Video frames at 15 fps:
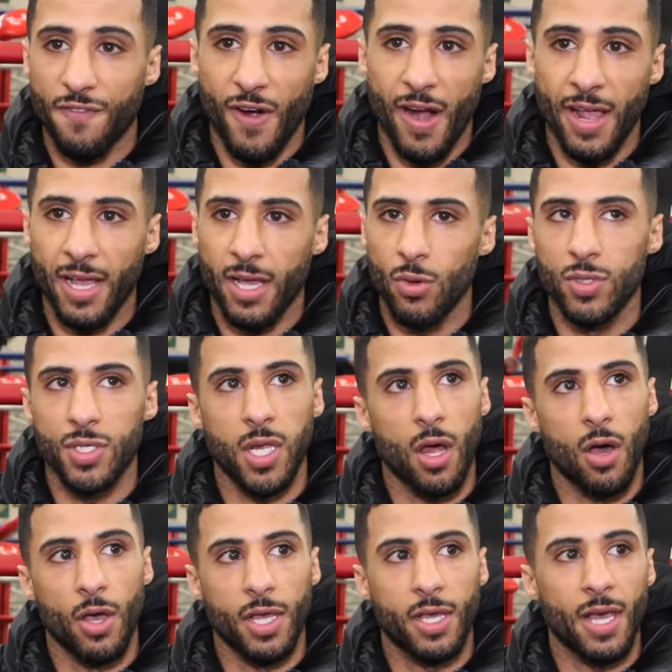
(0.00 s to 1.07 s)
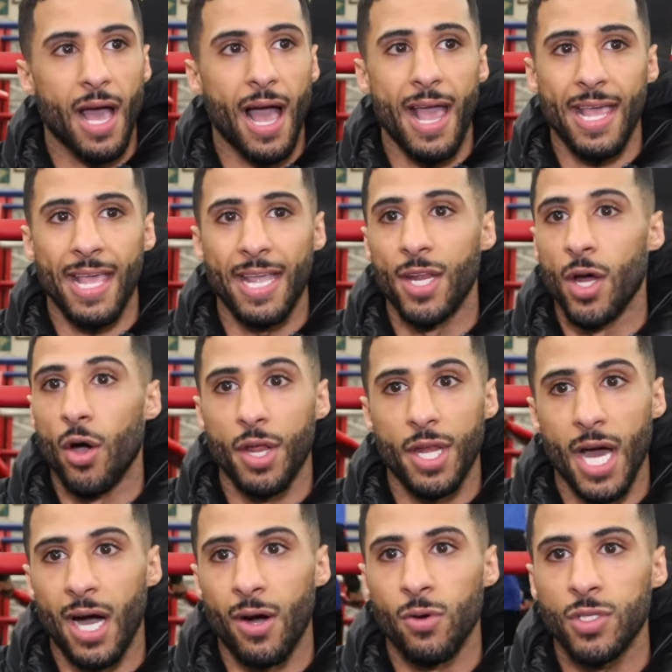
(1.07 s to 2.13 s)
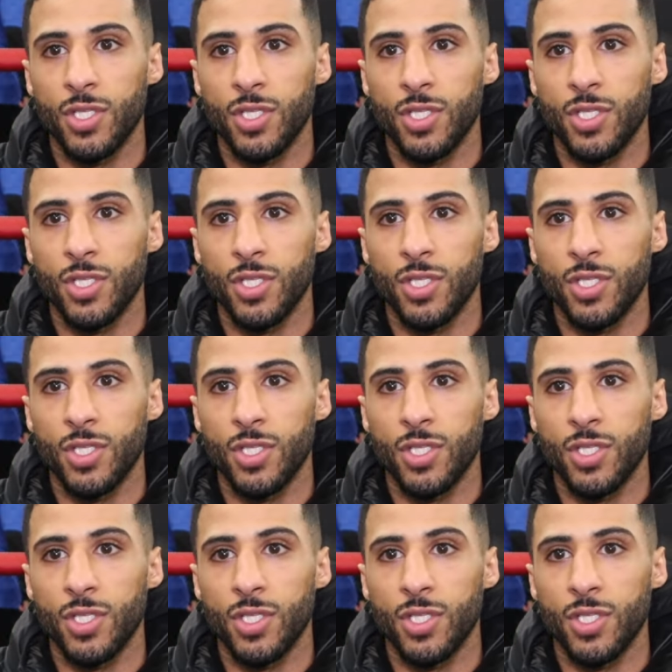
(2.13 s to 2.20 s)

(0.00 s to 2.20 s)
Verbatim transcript: Frank, who's like 89 now,